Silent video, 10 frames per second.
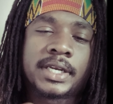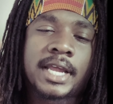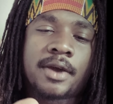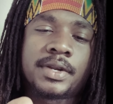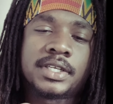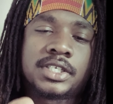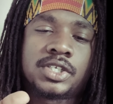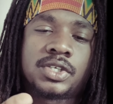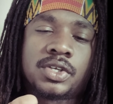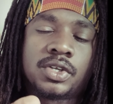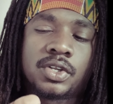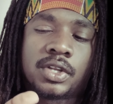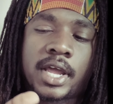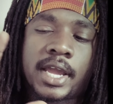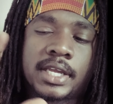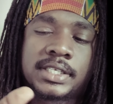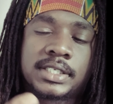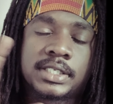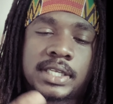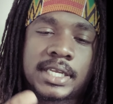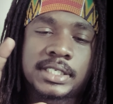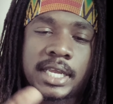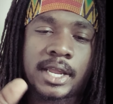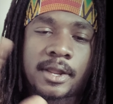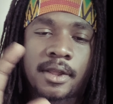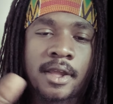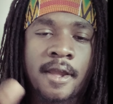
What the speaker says: it down is like, let's say